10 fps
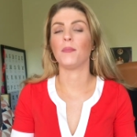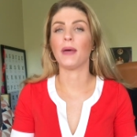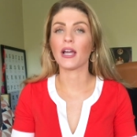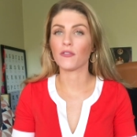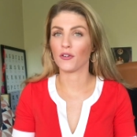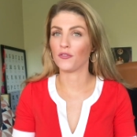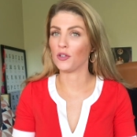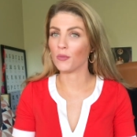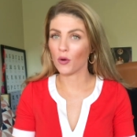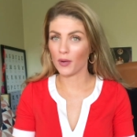Back for a
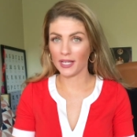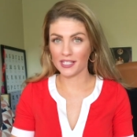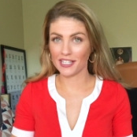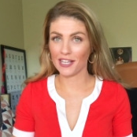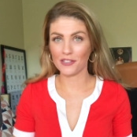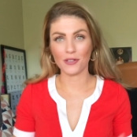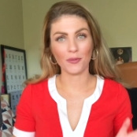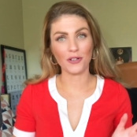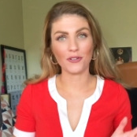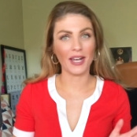few more weeks now, so
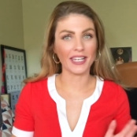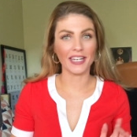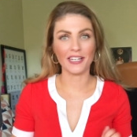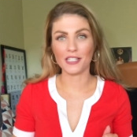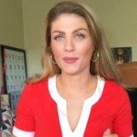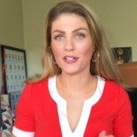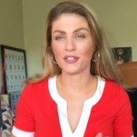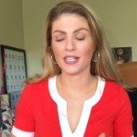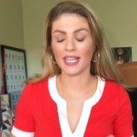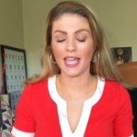I'm going to try to get in as much
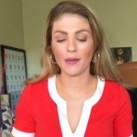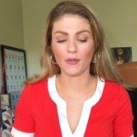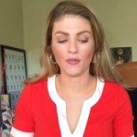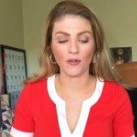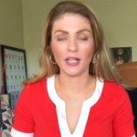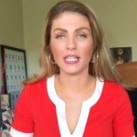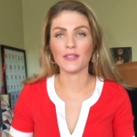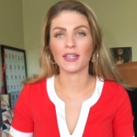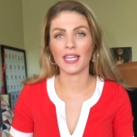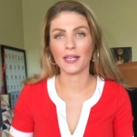as I can before I
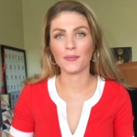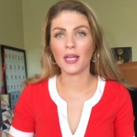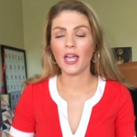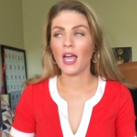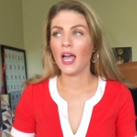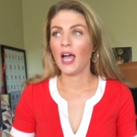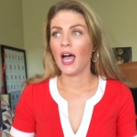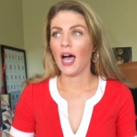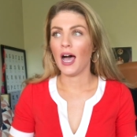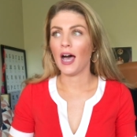leave
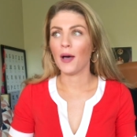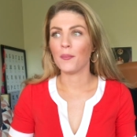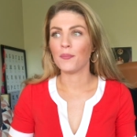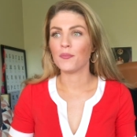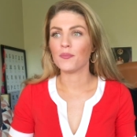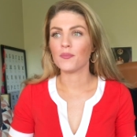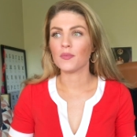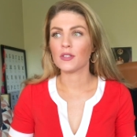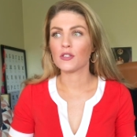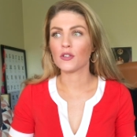again.
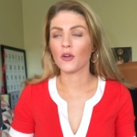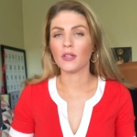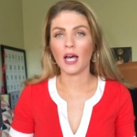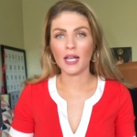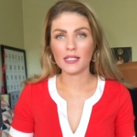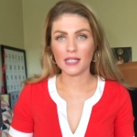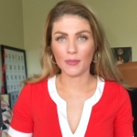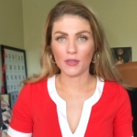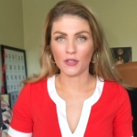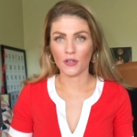So last
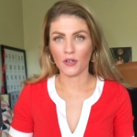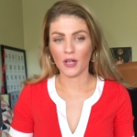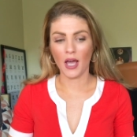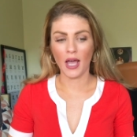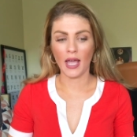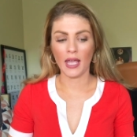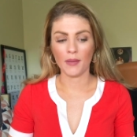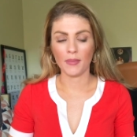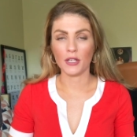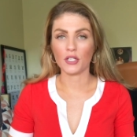episode
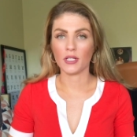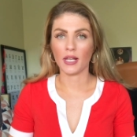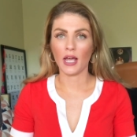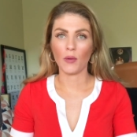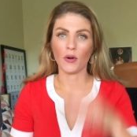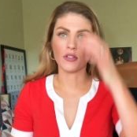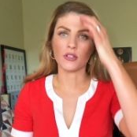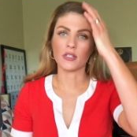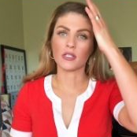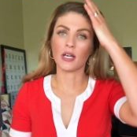I mentioned that I wanted
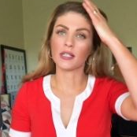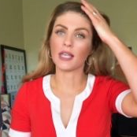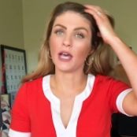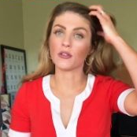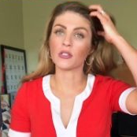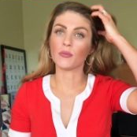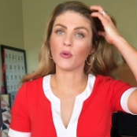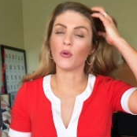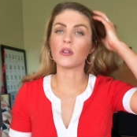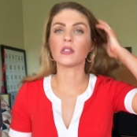to discuss how to
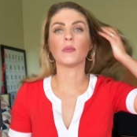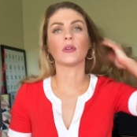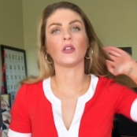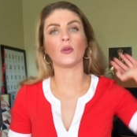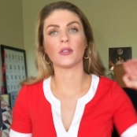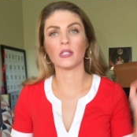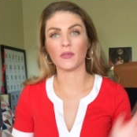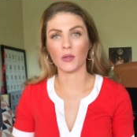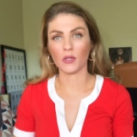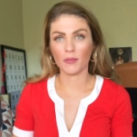support somebody who is
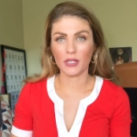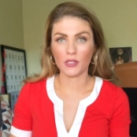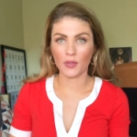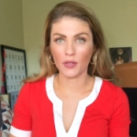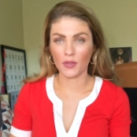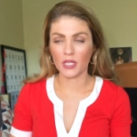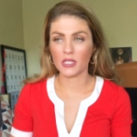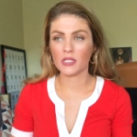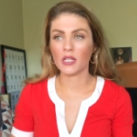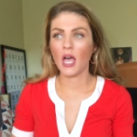living with a mental
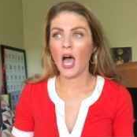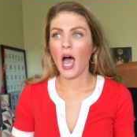illness.